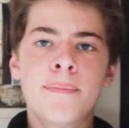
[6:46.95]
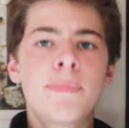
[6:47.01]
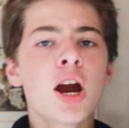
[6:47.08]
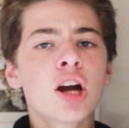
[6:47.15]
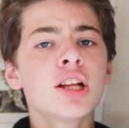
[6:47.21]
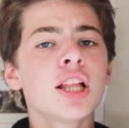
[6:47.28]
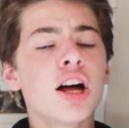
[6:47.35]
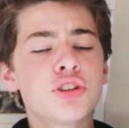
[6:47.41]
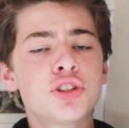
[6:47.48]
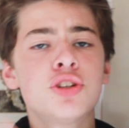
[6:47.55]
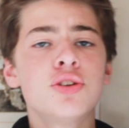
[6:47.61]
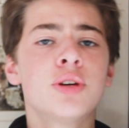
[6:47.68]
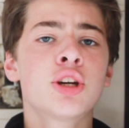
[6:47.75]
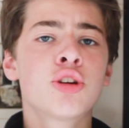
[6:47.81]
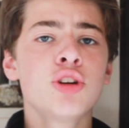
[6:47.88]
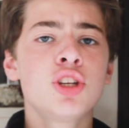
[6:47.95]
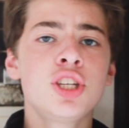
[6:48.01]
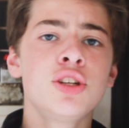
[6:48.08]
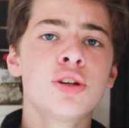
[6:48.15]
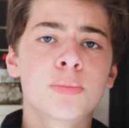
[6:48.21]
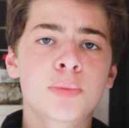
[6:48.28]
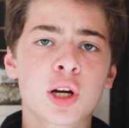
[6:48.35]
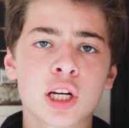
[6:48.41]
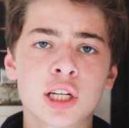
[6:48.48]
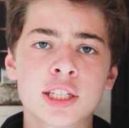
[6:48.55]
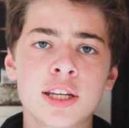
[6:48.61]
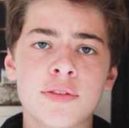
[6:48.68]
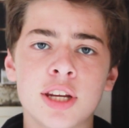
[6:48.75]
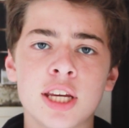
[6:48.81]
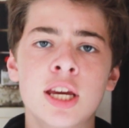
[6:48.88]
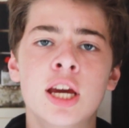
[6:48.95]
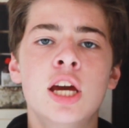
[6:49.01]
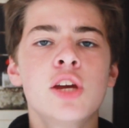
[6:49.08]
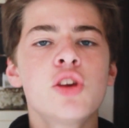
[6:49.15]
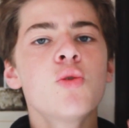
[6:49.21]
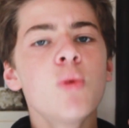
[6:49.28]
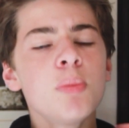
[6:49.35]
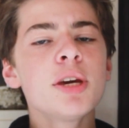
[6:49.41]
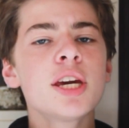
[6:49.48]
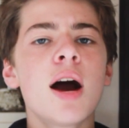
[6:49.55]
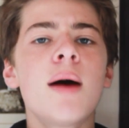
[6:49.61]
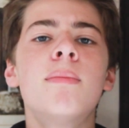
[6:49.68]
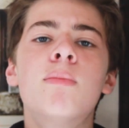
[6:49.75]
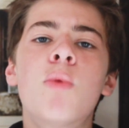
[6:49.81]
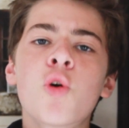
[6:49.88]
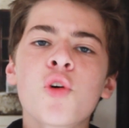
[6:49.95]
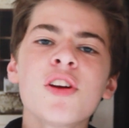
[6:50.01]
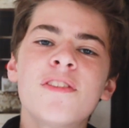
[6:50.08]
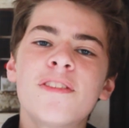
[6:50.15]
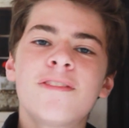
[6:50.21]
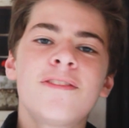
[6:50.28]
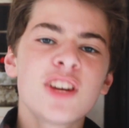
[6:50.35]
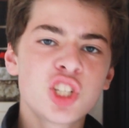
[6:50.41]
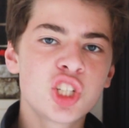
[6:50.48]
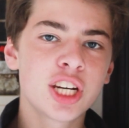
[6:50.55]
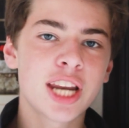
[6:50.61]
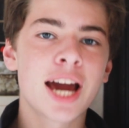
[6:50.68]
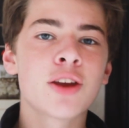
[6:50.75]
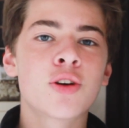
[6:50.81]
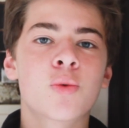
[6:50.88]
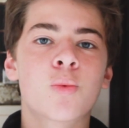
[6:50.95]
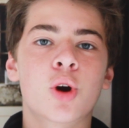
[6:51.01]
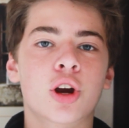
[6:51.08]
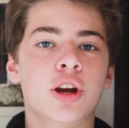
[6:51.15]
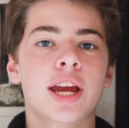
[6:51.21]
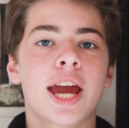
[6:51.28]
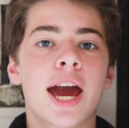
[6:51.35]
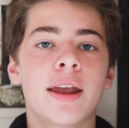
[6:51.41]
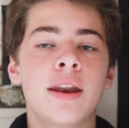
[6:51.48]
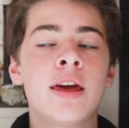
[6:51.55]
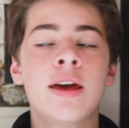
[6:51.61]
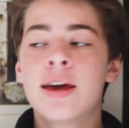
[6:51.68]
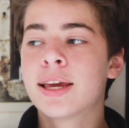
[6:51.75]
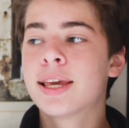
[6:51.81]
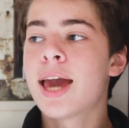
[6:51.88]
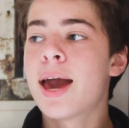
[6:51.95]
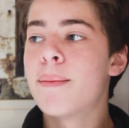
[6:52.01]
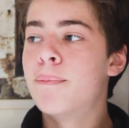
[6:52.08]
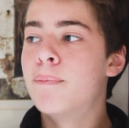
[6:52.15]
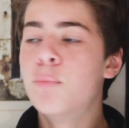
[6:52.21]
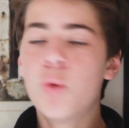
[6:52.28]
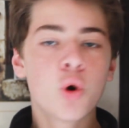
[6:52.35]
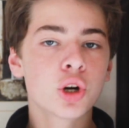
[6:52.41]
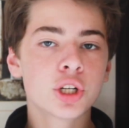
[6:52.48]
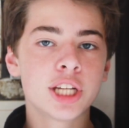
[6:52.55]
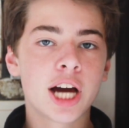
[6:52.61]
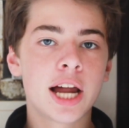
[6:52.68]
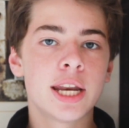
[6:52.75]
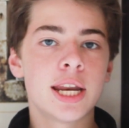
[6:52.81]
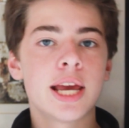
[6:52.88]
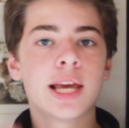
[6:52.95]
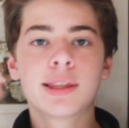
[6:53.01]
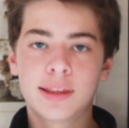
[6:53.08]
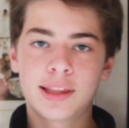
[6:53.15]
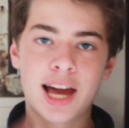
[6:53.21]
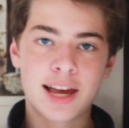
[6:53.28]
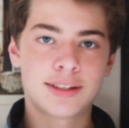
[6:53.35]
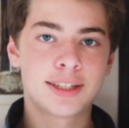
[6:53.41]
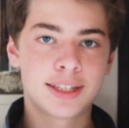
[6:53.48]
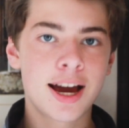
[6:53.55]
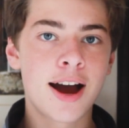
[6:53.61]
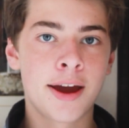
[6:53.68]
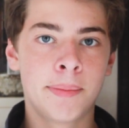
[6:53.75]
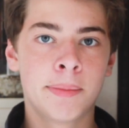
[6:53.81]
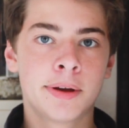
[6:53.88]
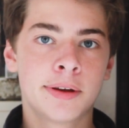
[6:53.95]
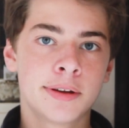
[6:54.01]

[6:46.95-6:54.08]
In parallel to increasing your productivity, you will become more efficient at your work and get more done in less time.